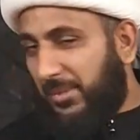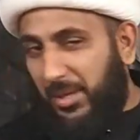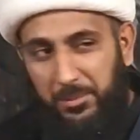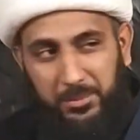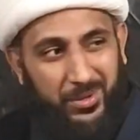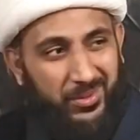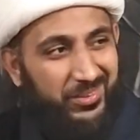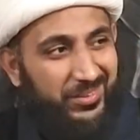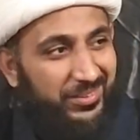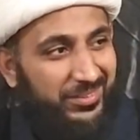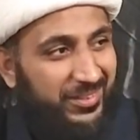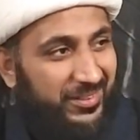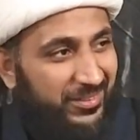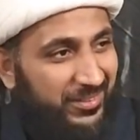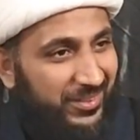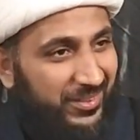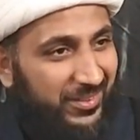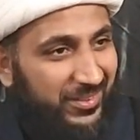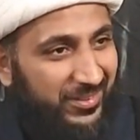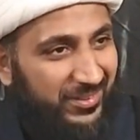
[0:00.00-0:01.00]
My brothers and
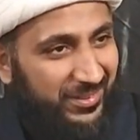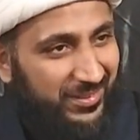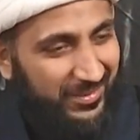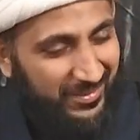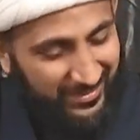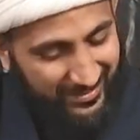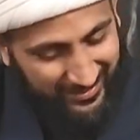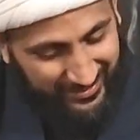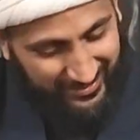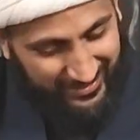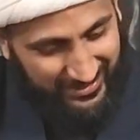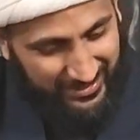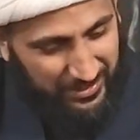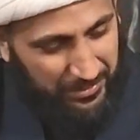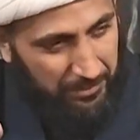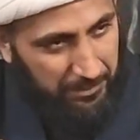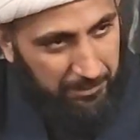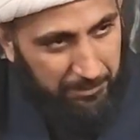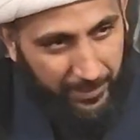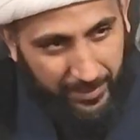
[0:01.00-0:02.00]
sisters,
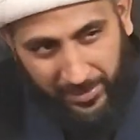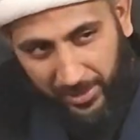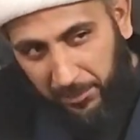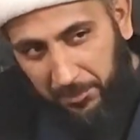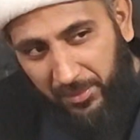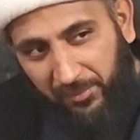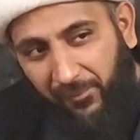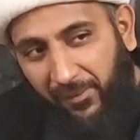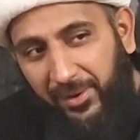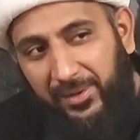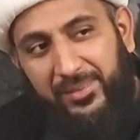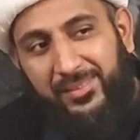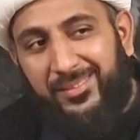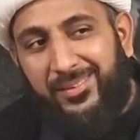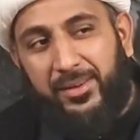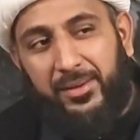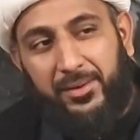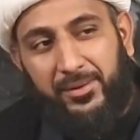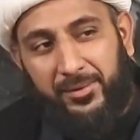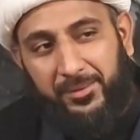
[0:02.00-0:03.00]
become a
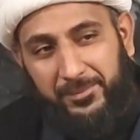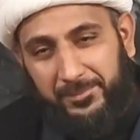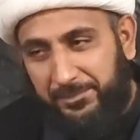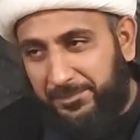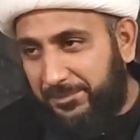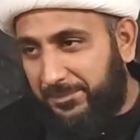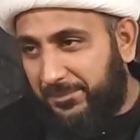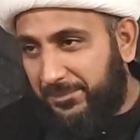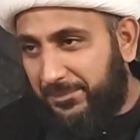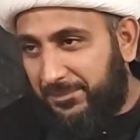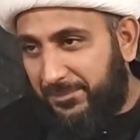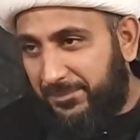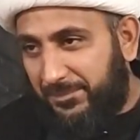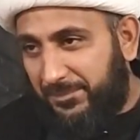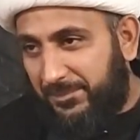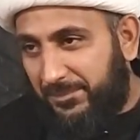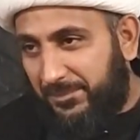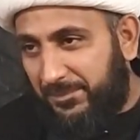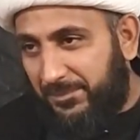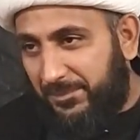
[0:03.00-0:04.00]
volunteer.
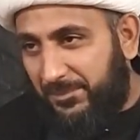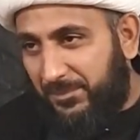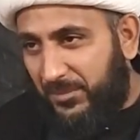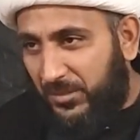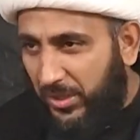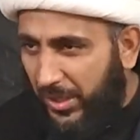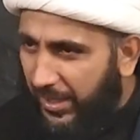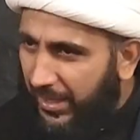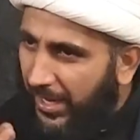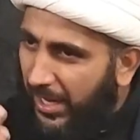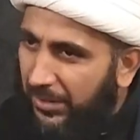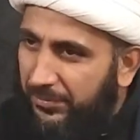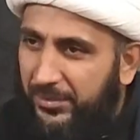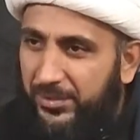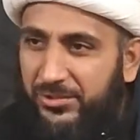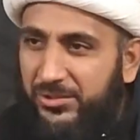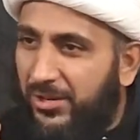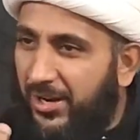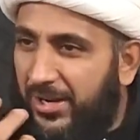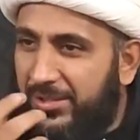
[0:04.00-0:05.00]
Take out
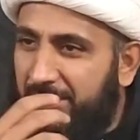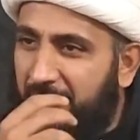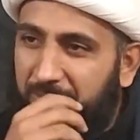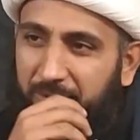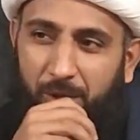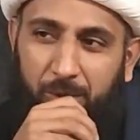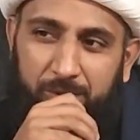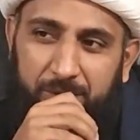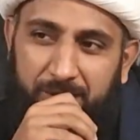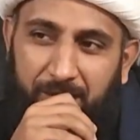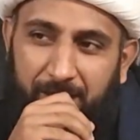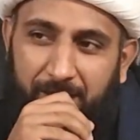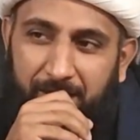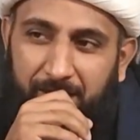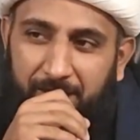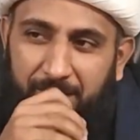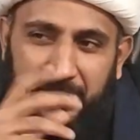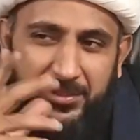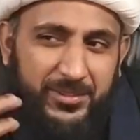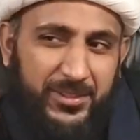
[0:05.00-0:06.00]
the trash of the
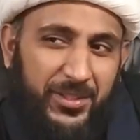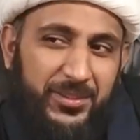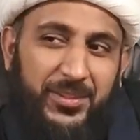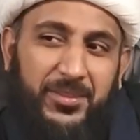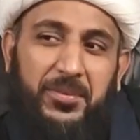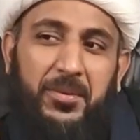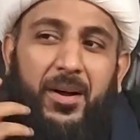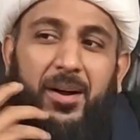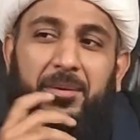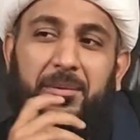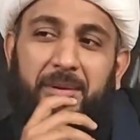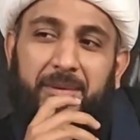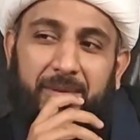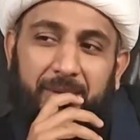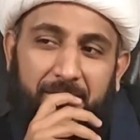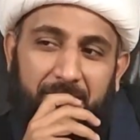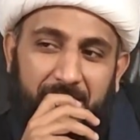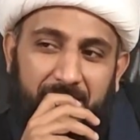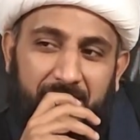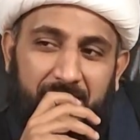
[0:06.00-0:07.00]
Husainiyah. There's nothing wrong with
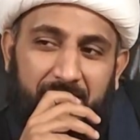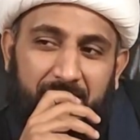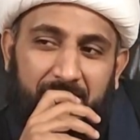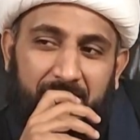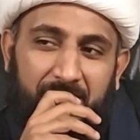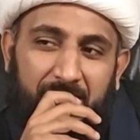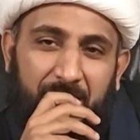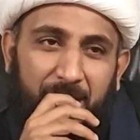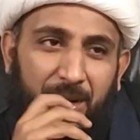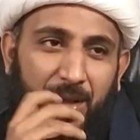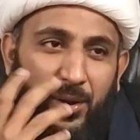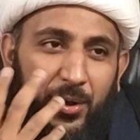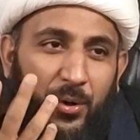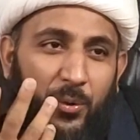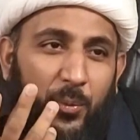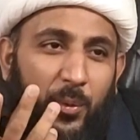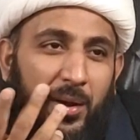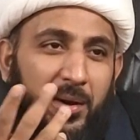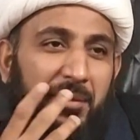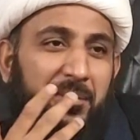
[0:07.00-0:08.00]
it.
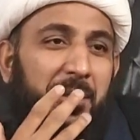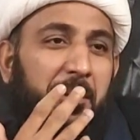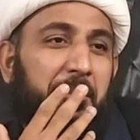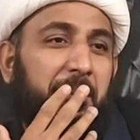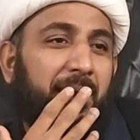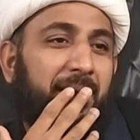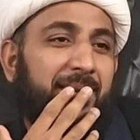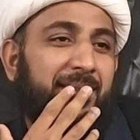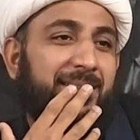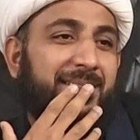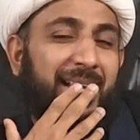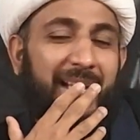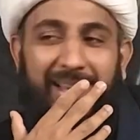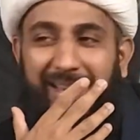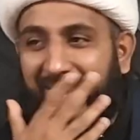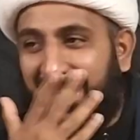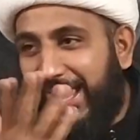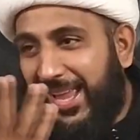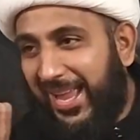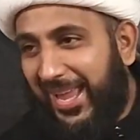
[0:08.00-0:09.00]
One of the brothers,
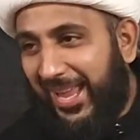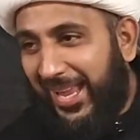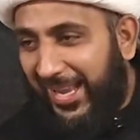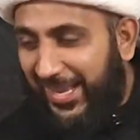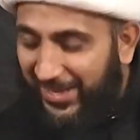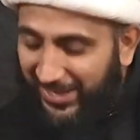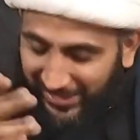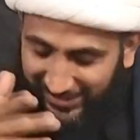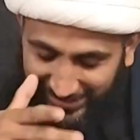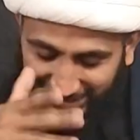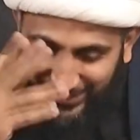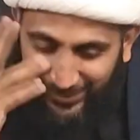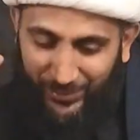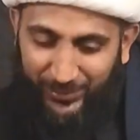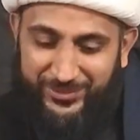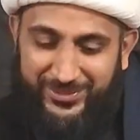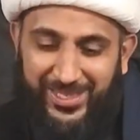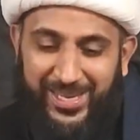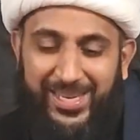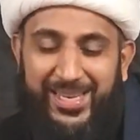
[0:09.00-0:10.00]
in another
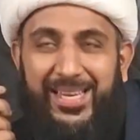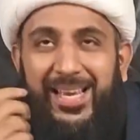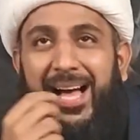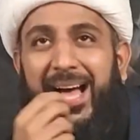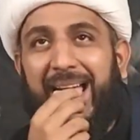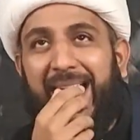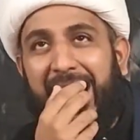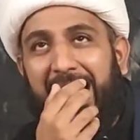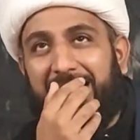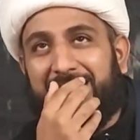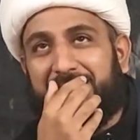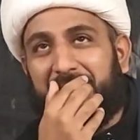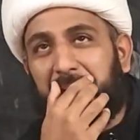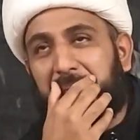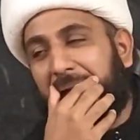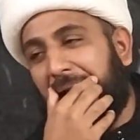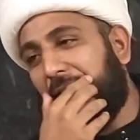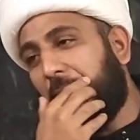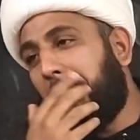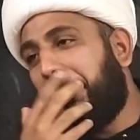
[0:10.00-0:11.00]
Husainiyah, I asked
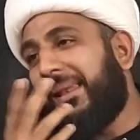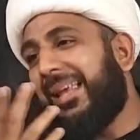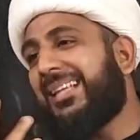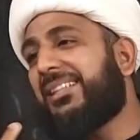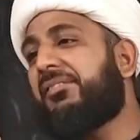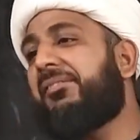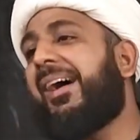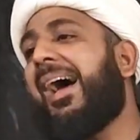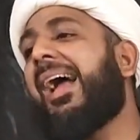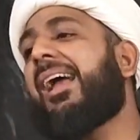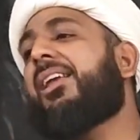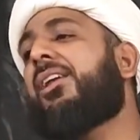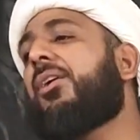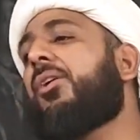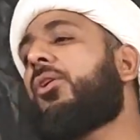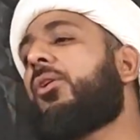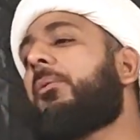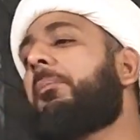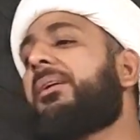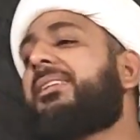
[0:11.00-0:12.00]
him, can you please
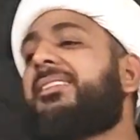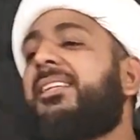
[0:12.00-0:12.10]
vacuum?